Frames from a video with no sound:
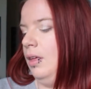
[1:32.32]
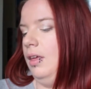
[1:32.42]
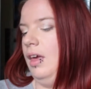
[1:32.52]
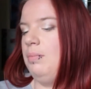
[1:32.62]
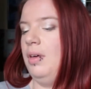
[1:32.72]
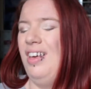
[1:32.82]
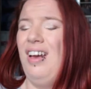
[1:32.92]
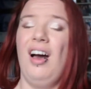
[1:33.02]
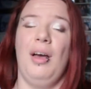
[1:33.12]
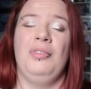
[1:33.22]
Yep,
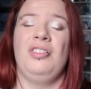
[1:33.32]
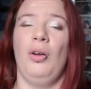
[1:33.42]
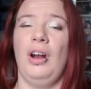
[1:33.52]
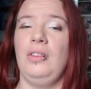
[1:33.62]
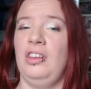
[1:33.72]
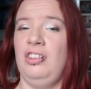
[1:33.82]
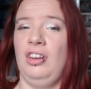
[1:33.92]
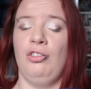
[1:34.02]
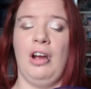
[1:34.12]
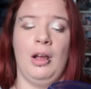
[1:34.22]
I'm so glad this
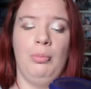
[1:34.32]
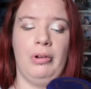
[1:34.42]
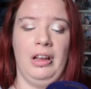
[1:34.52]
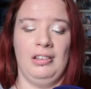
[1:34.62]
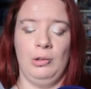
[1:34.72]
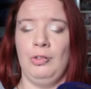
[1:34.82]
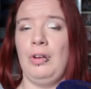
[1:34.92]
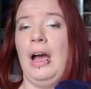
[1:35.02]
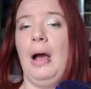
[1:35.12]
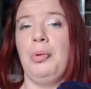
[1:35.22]
didn't crack and break because it would
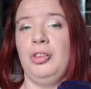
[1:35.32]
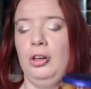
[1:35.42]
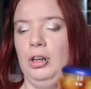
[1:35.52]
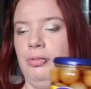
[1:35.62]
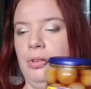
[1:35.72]
have absolutely